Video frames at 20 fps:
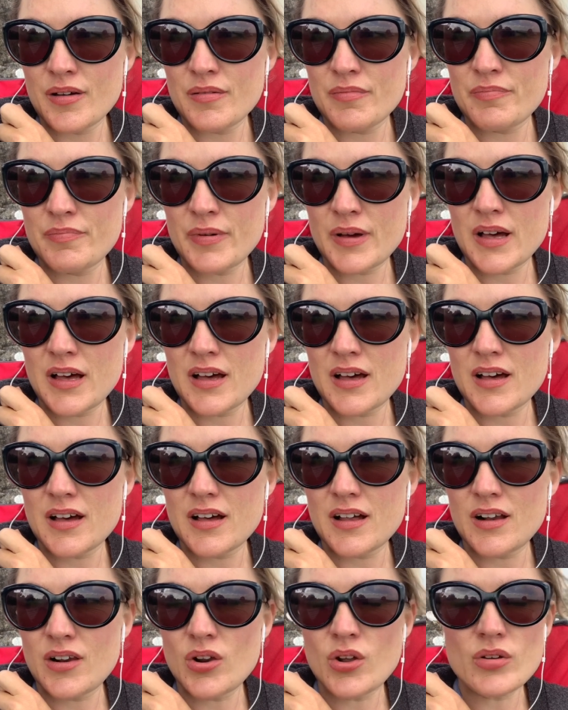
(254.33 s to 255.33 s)
But
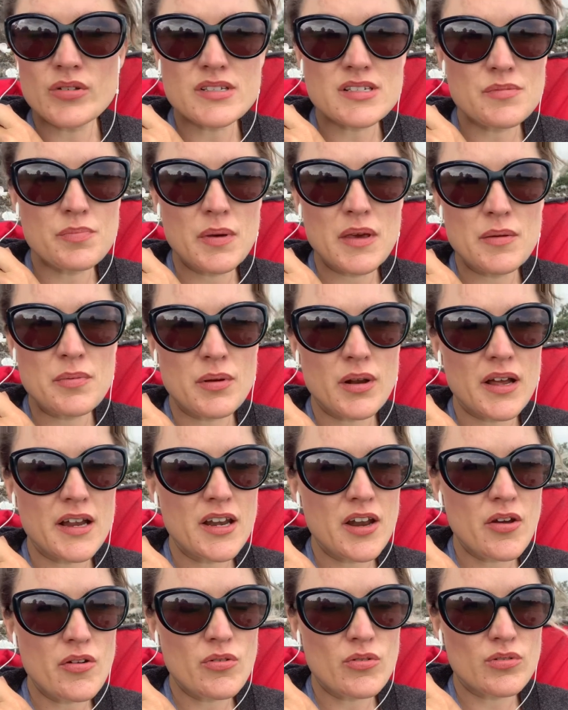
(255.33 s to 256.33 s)
lots of people I
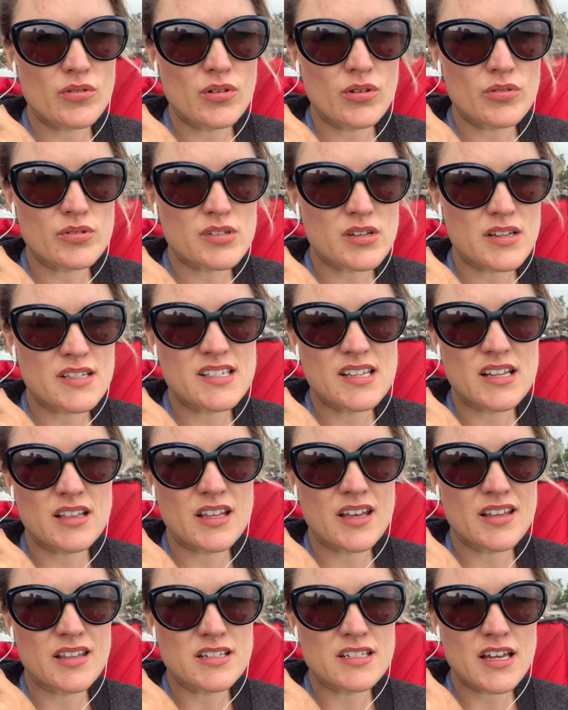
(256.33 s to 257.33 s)
know, lots I said
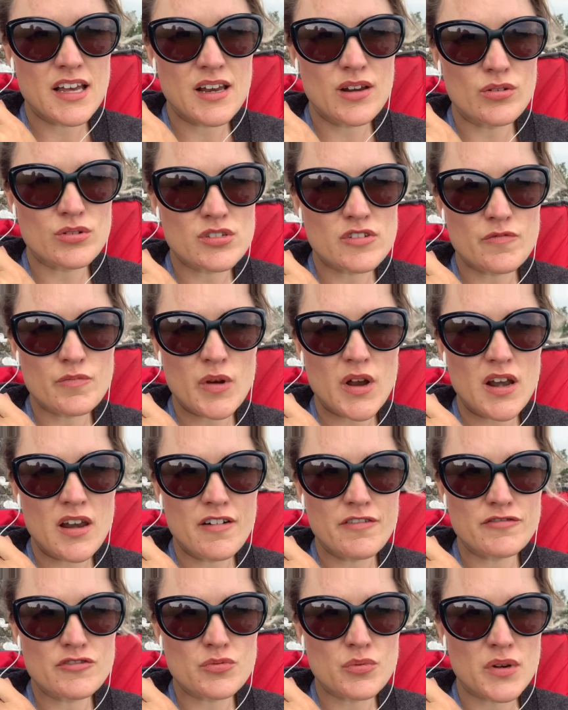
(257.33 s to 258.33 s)
the other day, lots of my
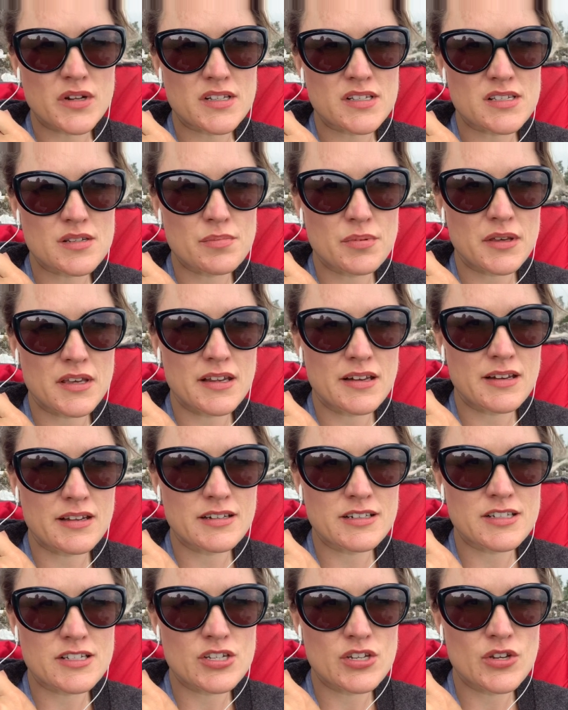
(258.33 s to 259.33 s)
loved ones are
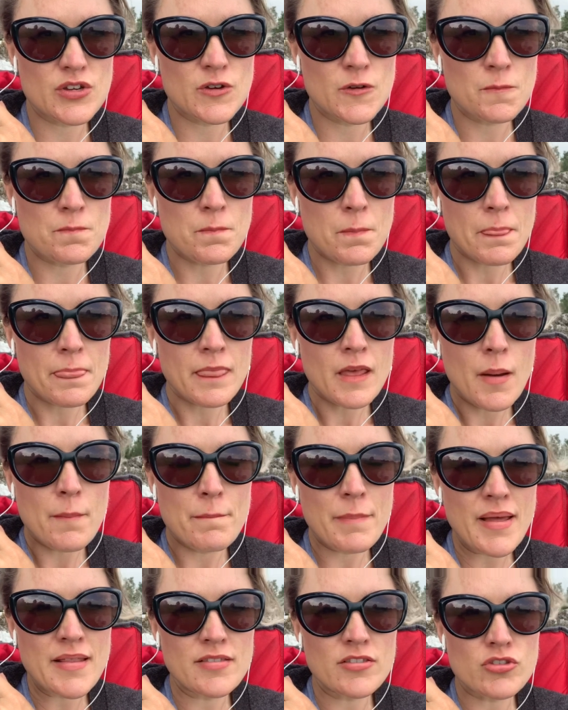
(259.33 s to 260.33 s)
beginning to
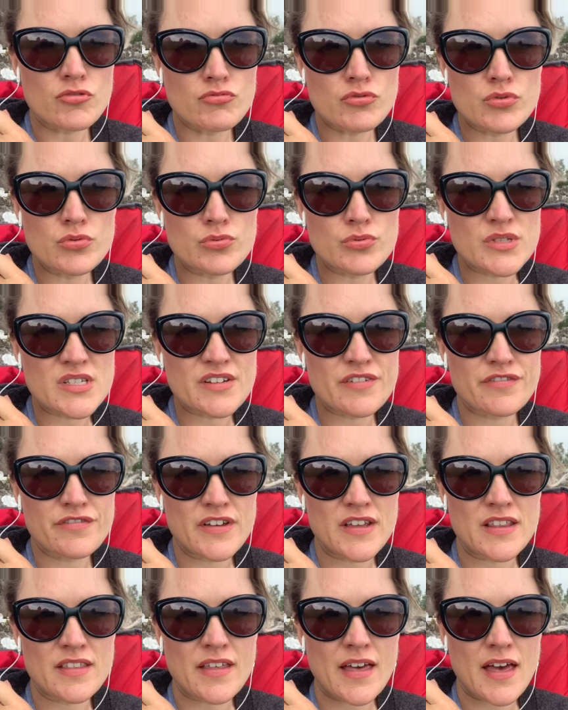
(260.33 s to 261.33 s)
bend the rules to
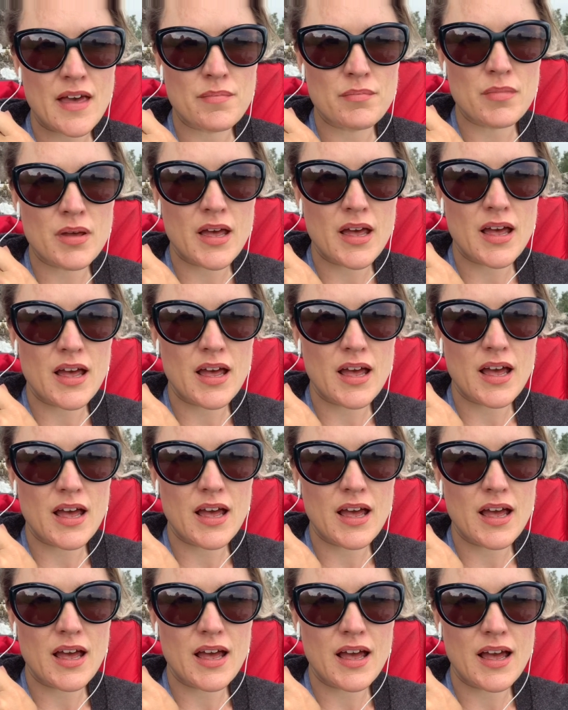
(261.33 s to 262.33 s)
fit them,
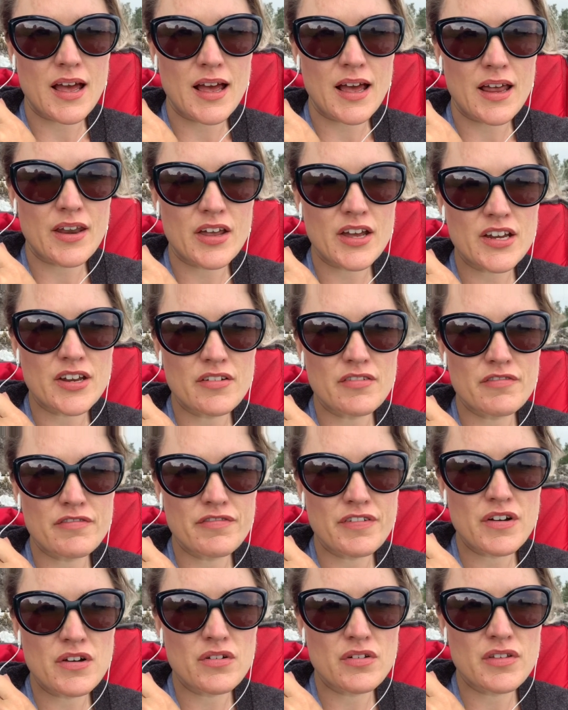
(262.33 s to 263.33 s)
and I don't
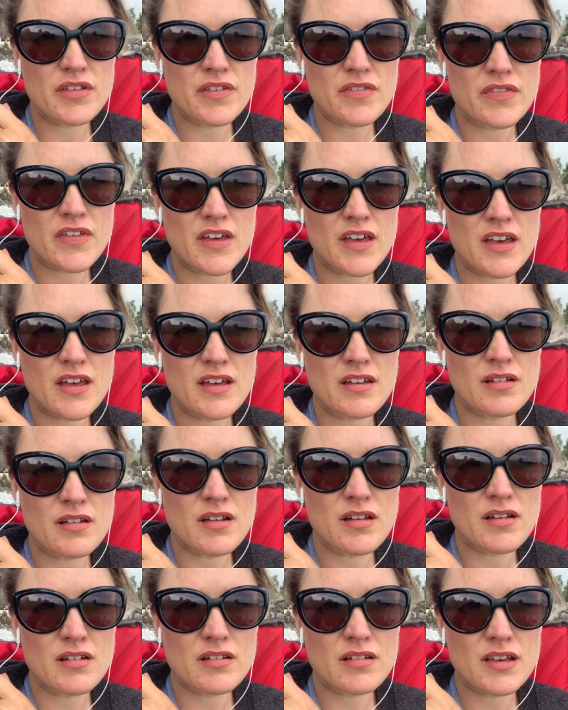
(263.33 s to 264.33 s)
feel that they're
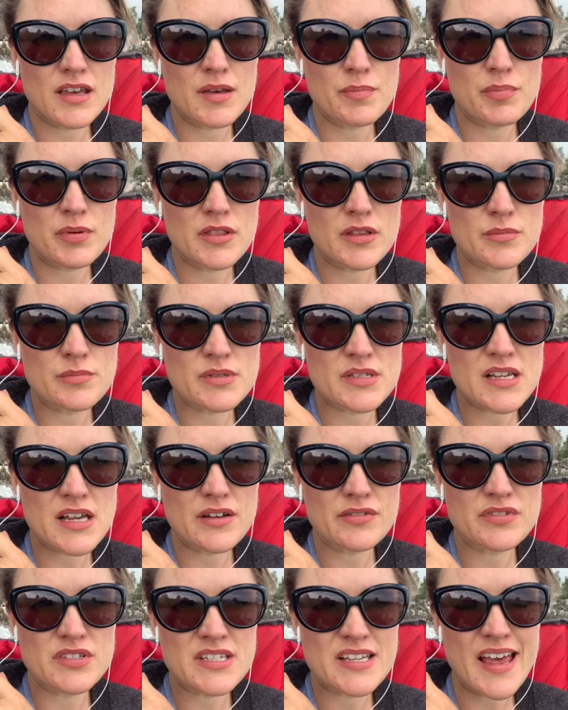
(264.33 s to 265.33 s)
keeping
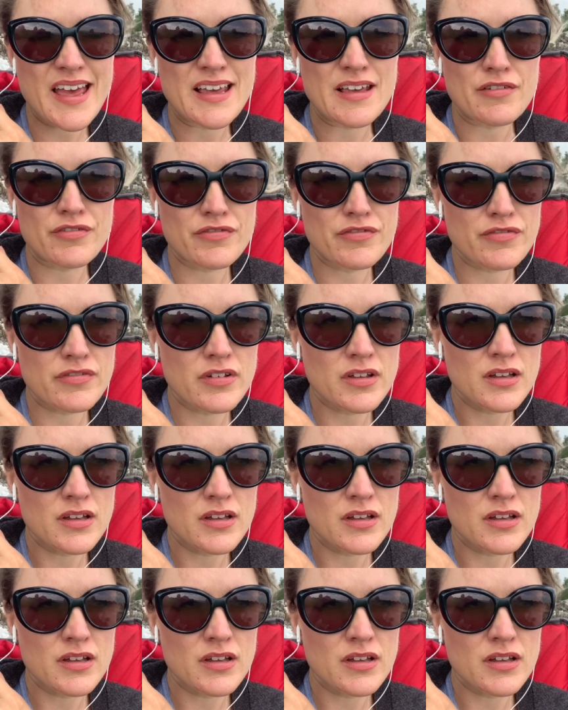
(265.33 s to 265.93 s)
themselves safe.